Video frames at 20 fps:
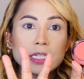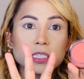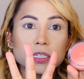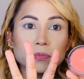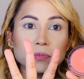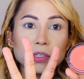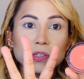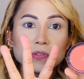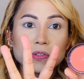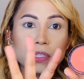I'm
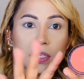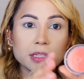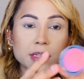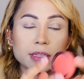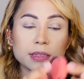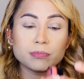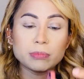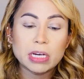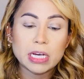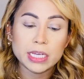using
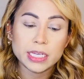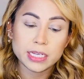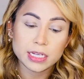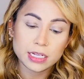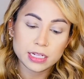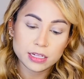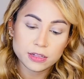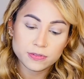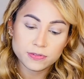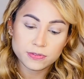my
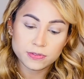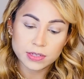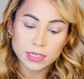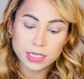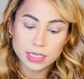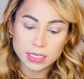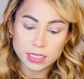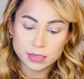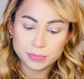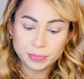e.l.f.
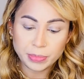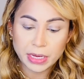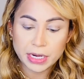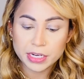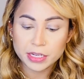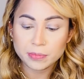Putty